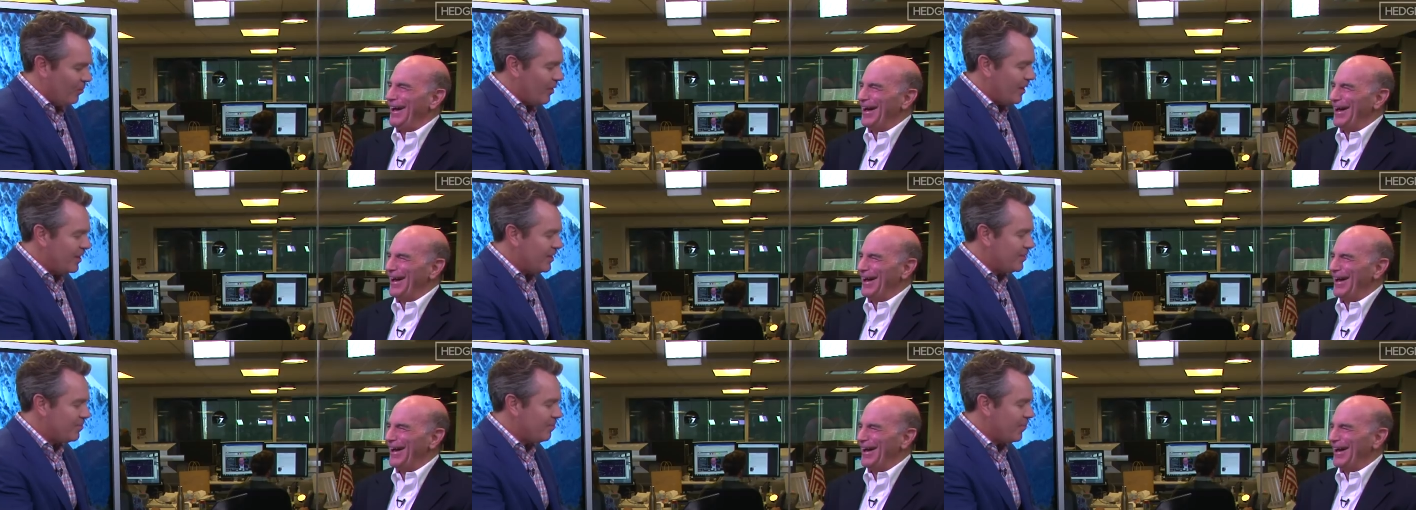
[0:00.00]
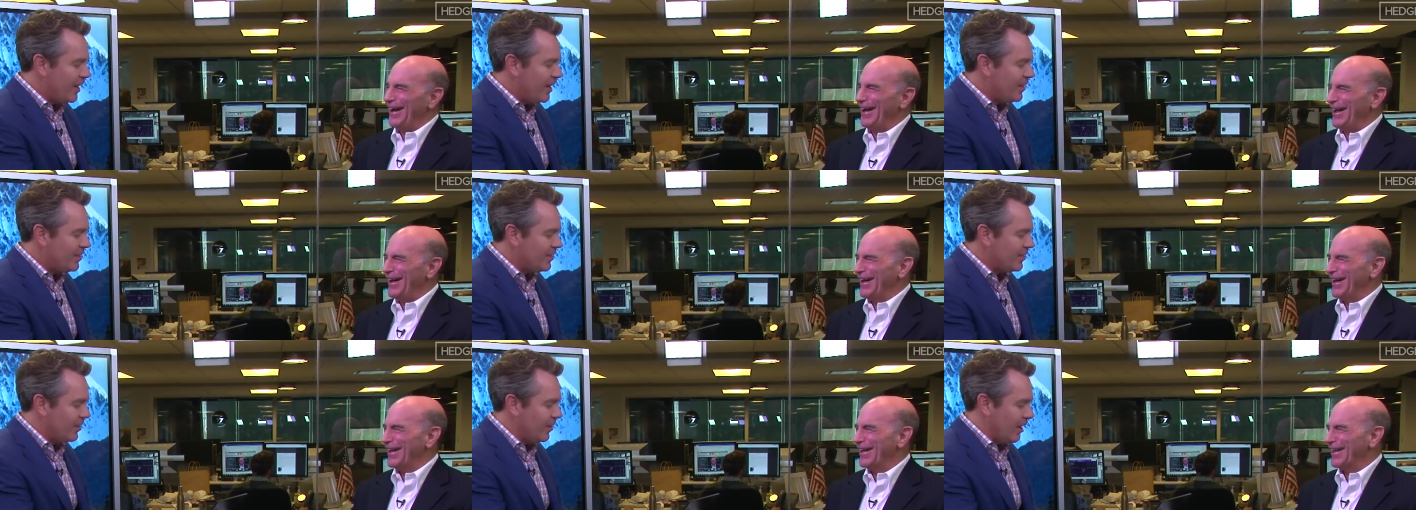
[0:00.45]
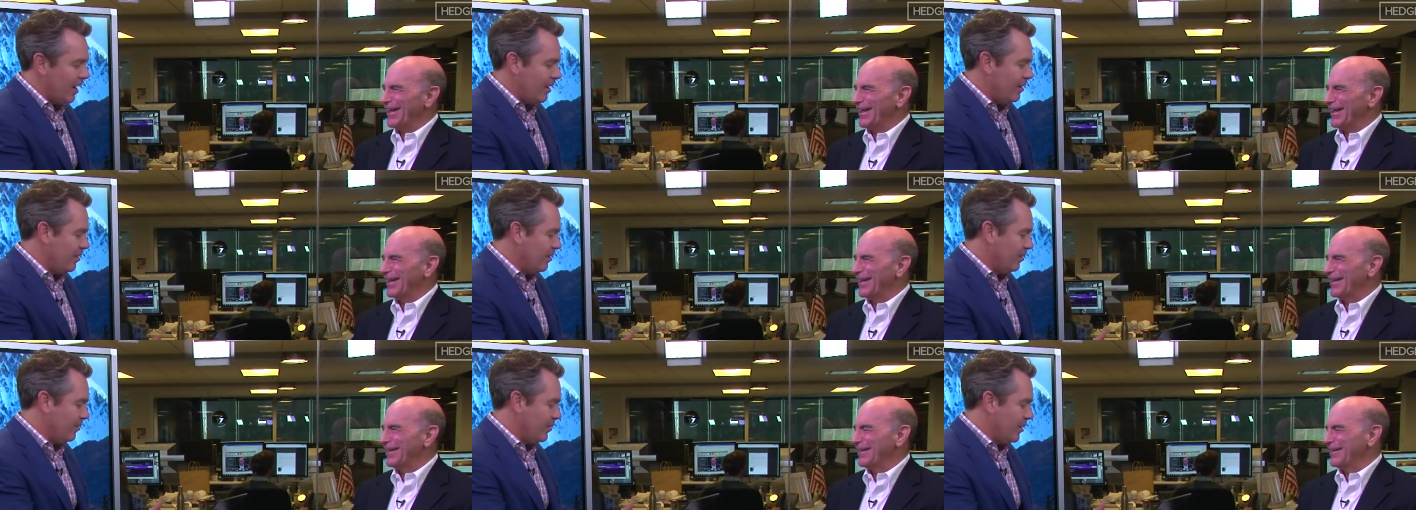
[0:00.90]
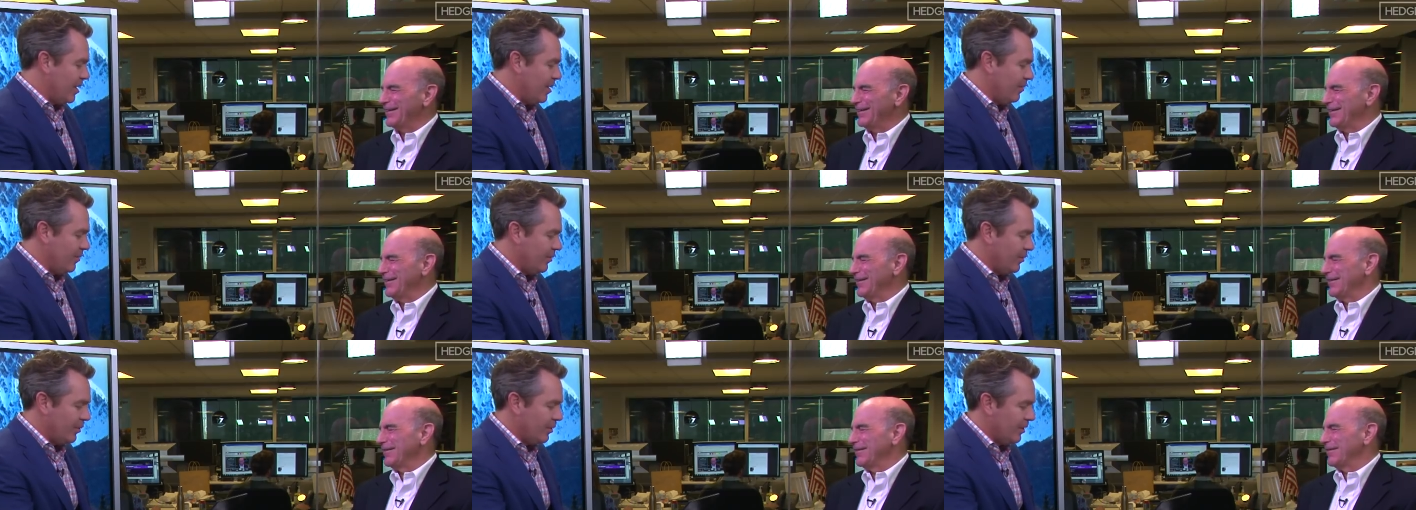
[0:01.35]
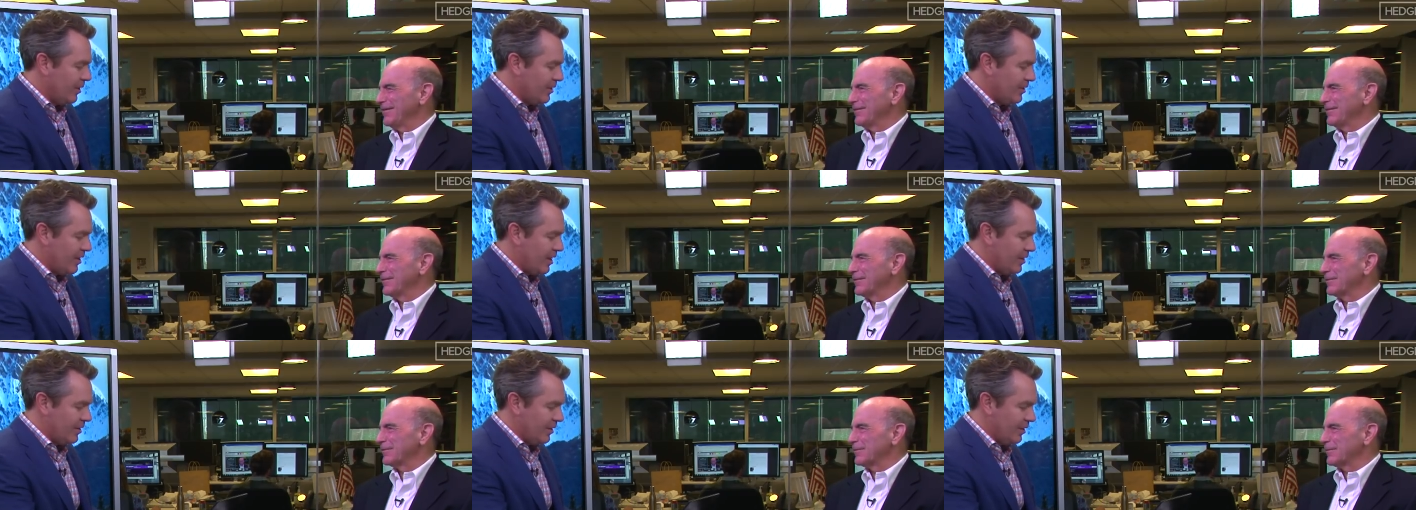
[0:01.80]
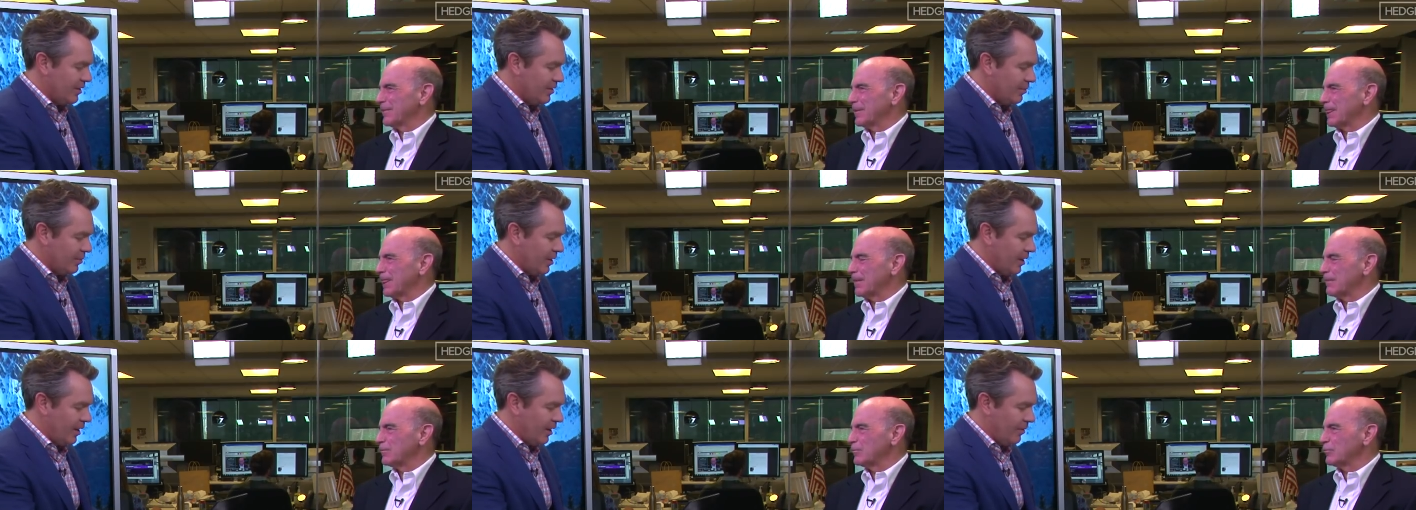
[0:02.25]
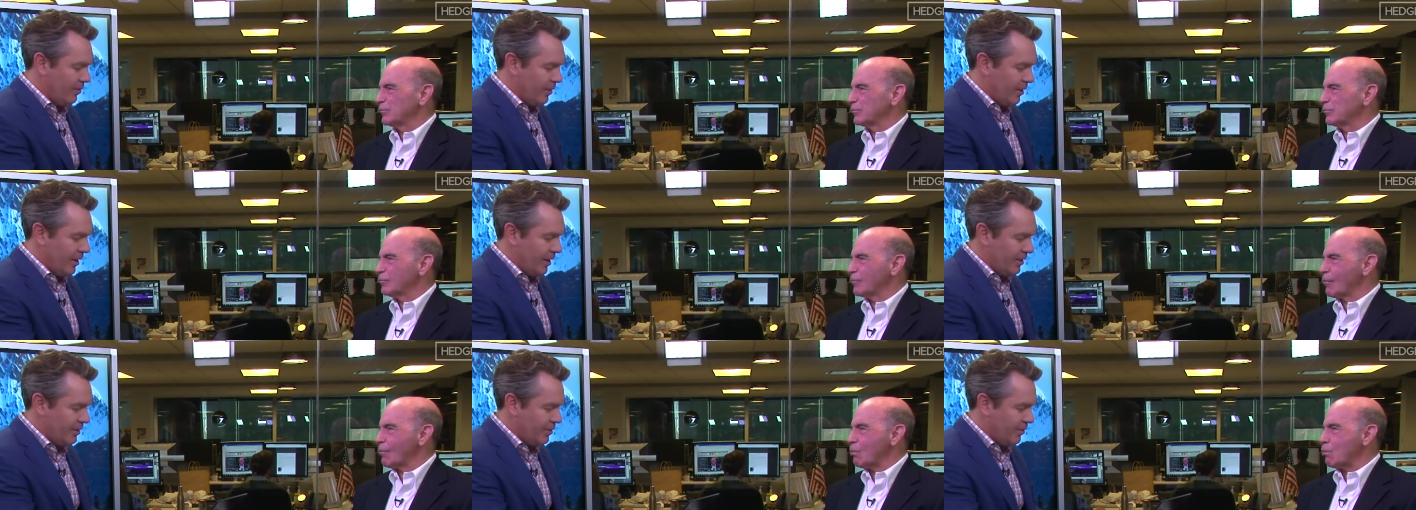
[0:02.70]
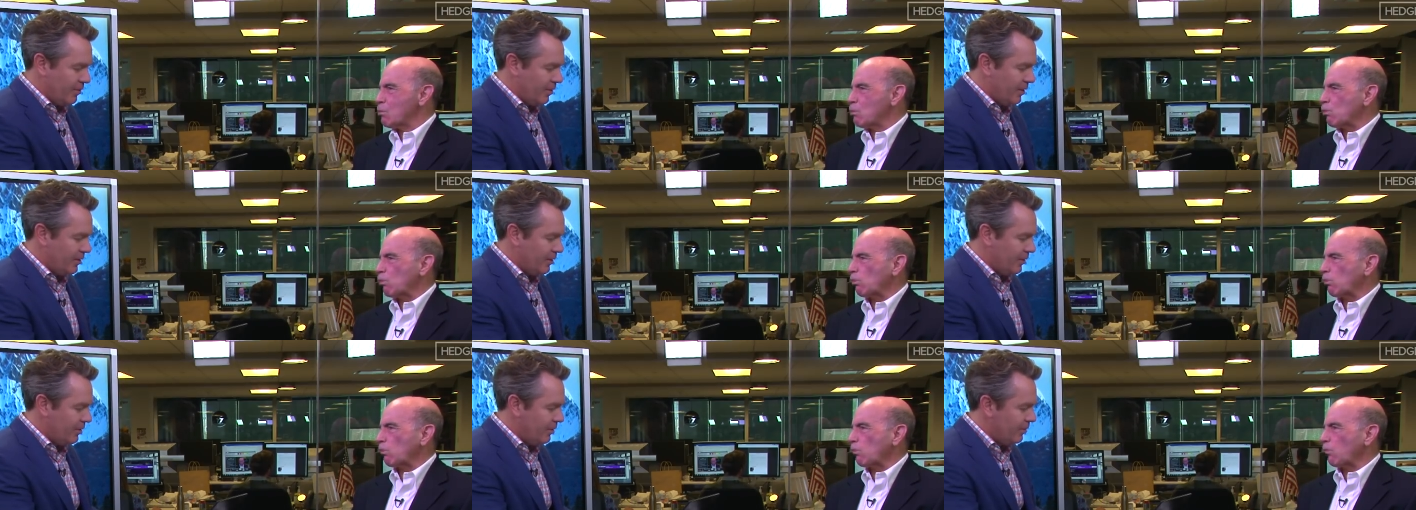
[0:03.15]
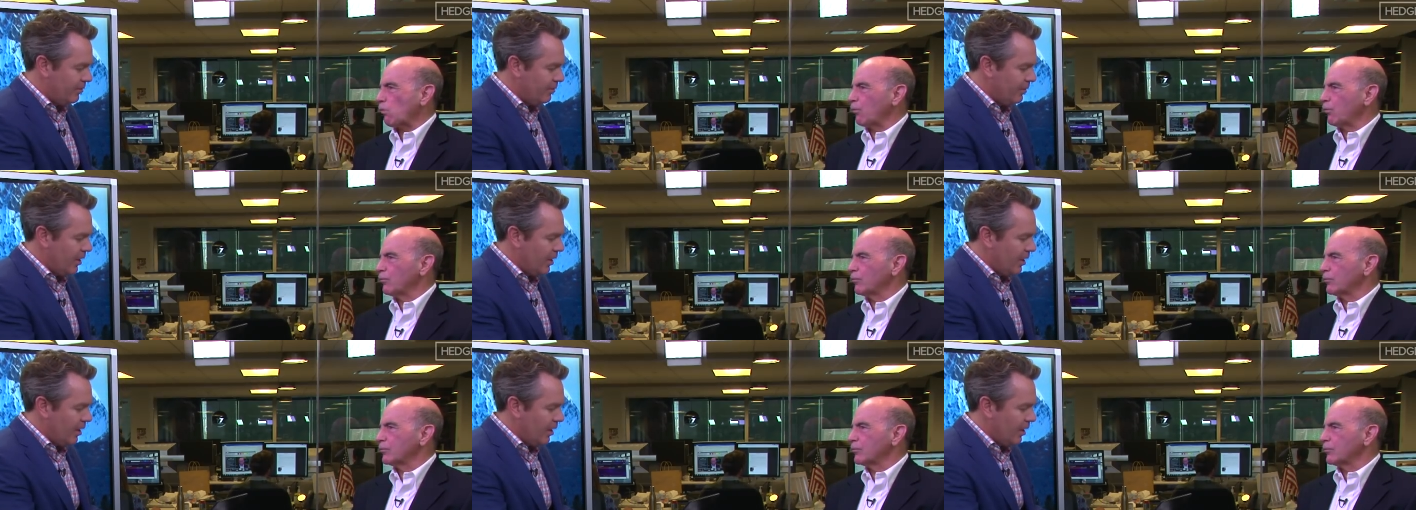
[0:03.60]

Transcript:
Speaker 1: what is Mike's? Cur- I don't know if you have a view on this. Actually, that's why I want to ask the question too.